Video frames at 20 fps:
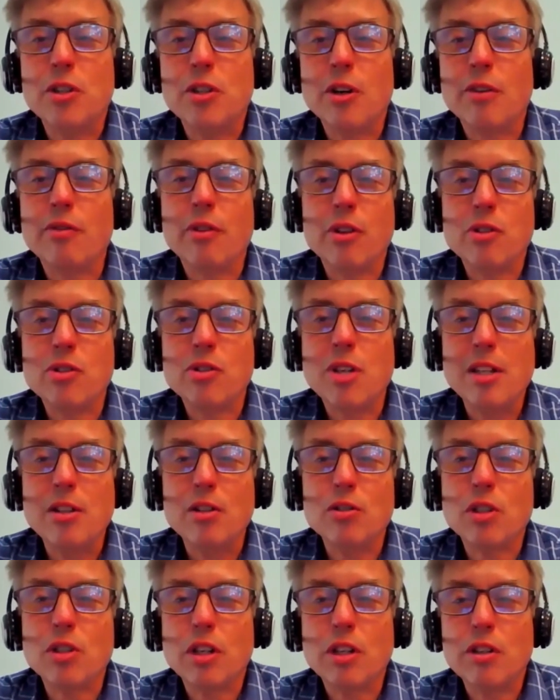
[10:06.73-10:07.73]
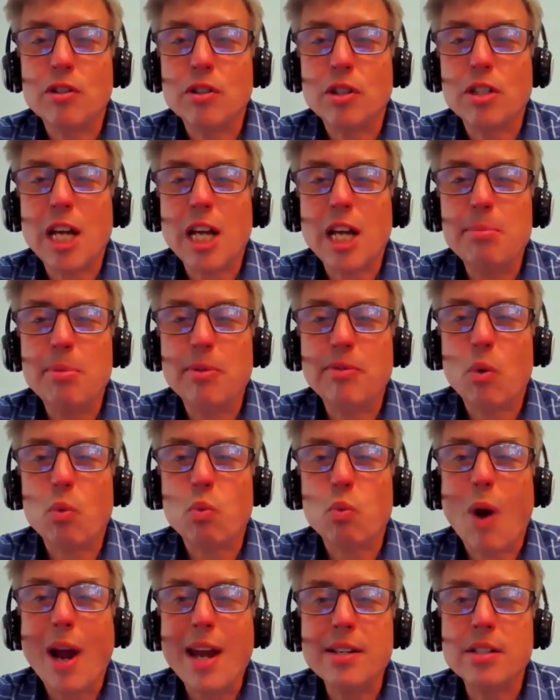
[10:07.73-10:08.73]
Therefore, they're saying there's a type of a
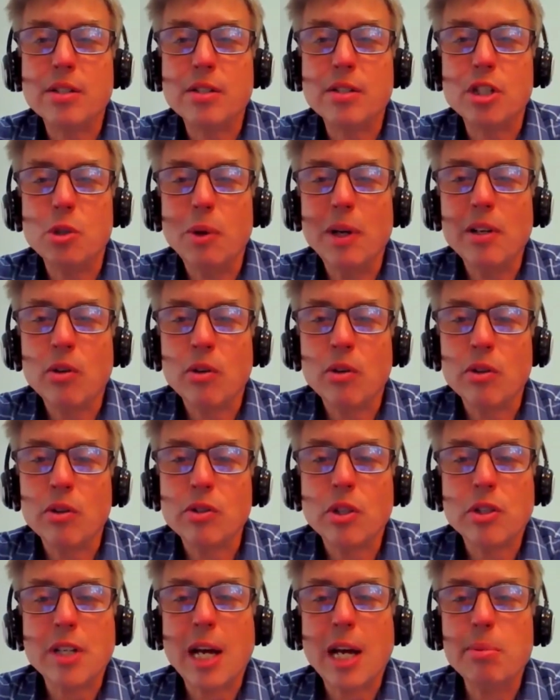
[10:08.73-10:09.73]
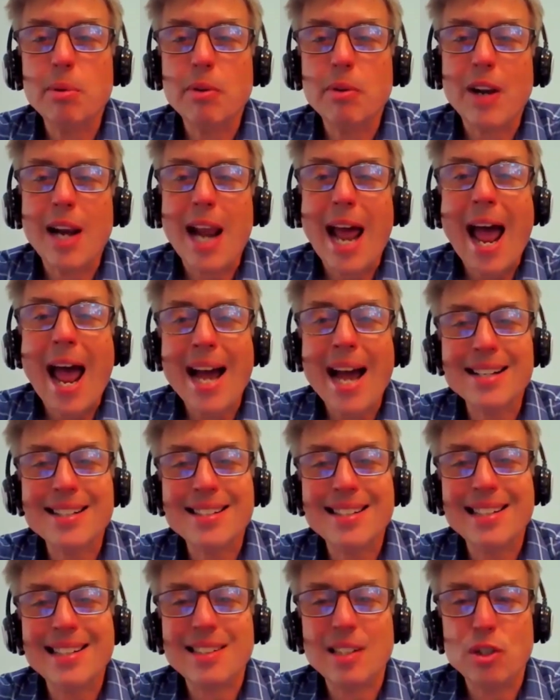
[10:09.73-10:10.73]
right to it, or there's a type of an
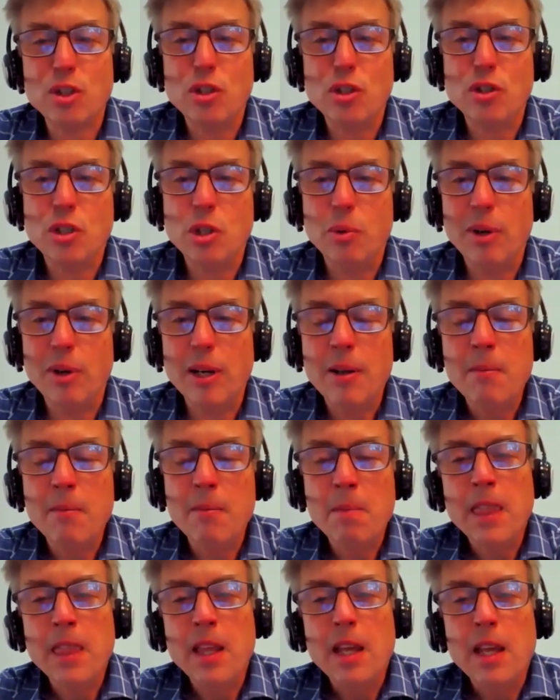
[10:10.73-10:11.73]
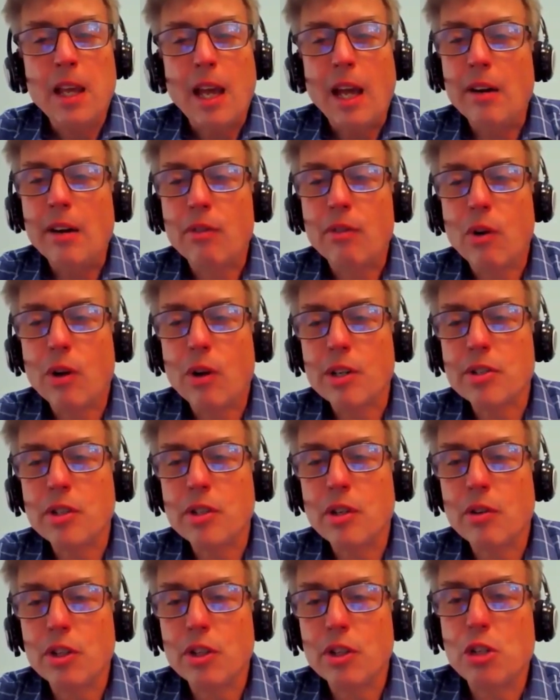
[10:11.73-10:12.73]
access issue to it. And of course,
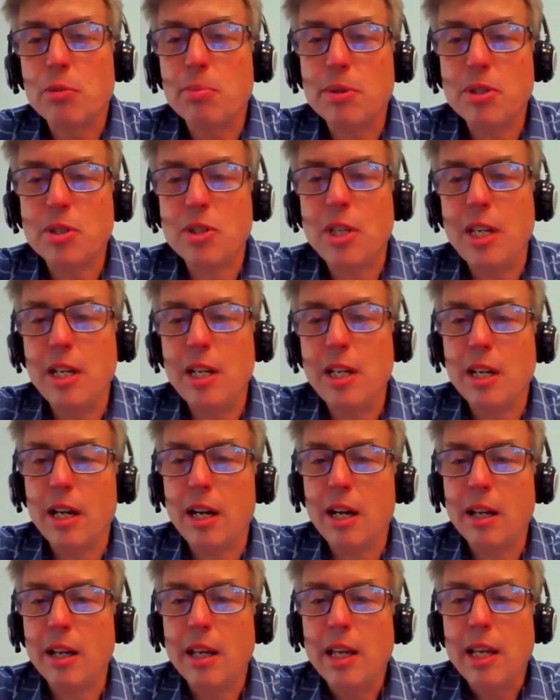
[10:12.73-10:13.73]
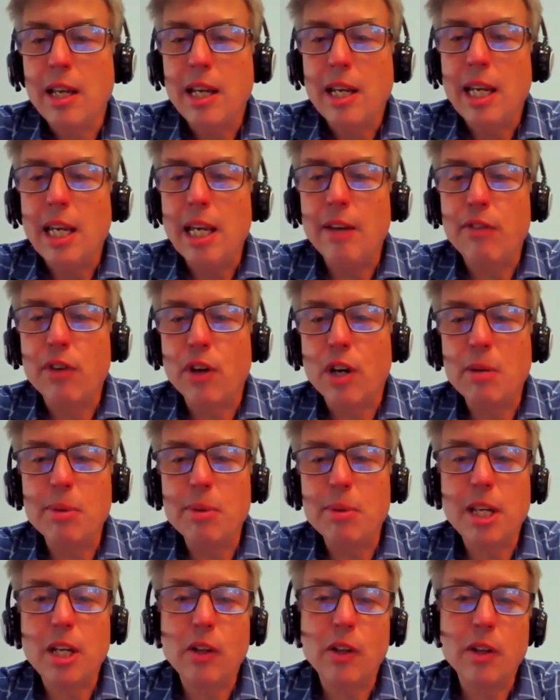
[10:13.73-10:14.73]
this should be seen. If you're going to
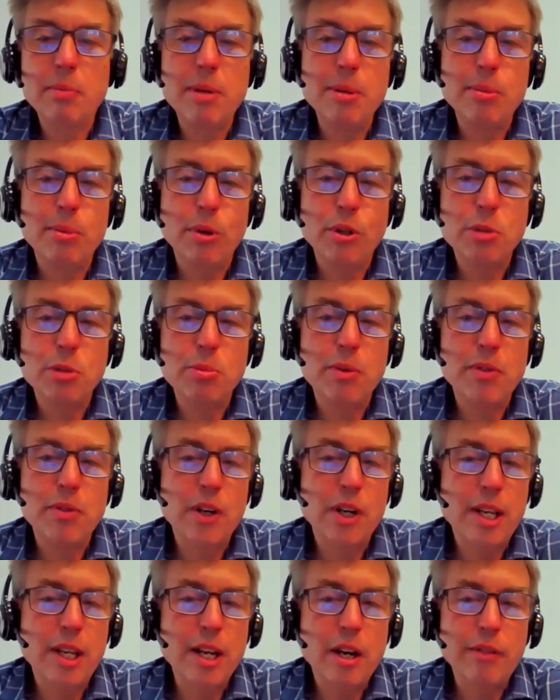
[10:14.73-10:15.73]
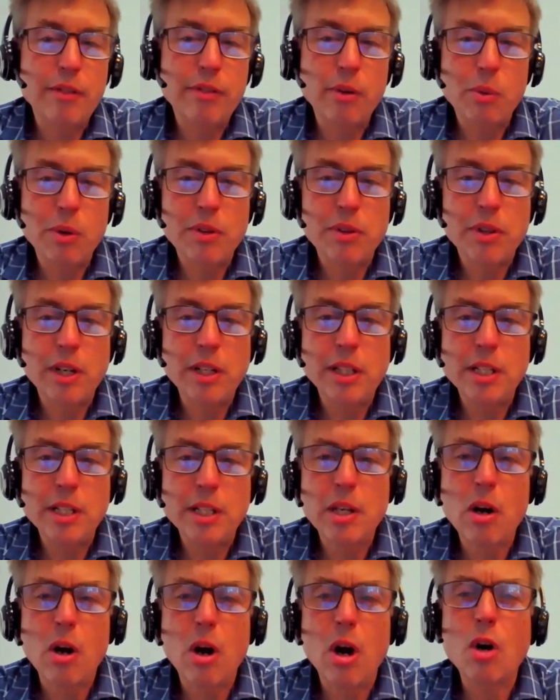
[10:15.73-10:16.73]
be killing people, you should be very careful with it. And they
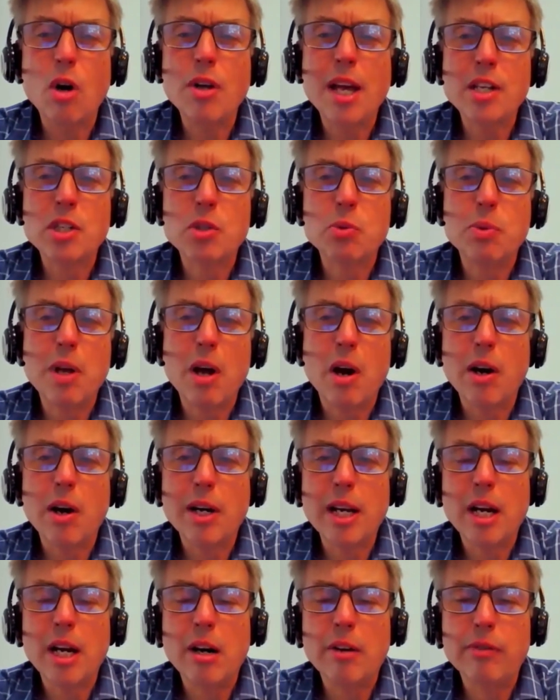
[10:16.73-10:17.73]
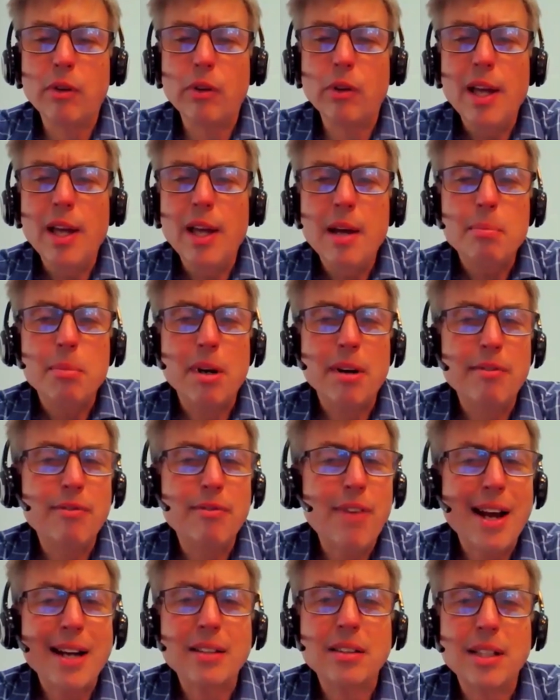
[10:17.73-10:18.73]
say, oh, yes, we are careful. But in
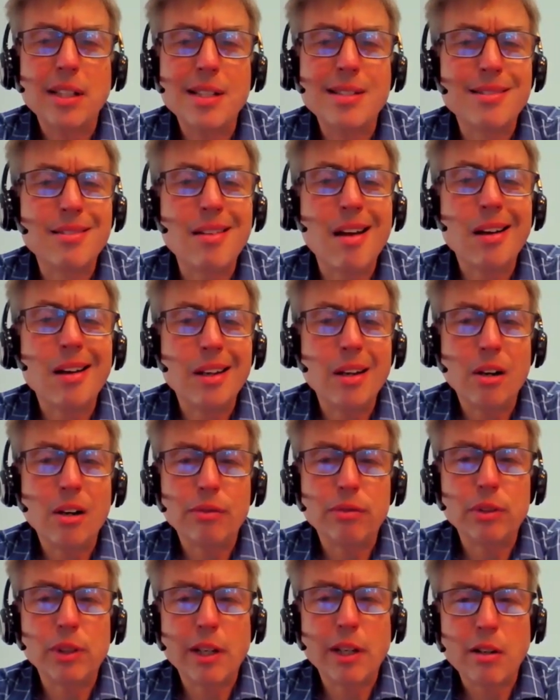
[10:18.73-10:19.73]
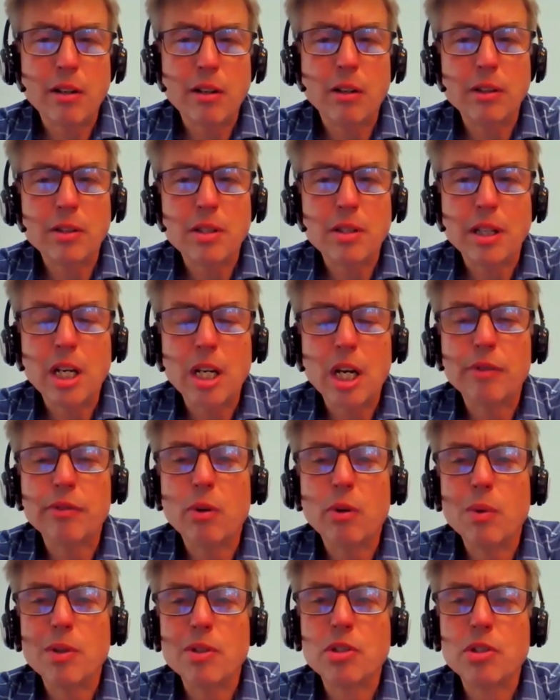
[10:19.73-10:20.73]
fact, it's not careful at all. It's not
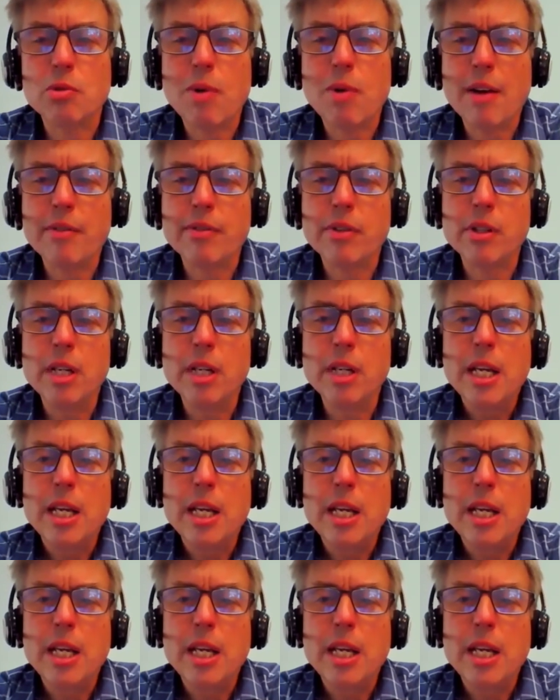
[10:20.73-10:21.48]
careful whatsoever.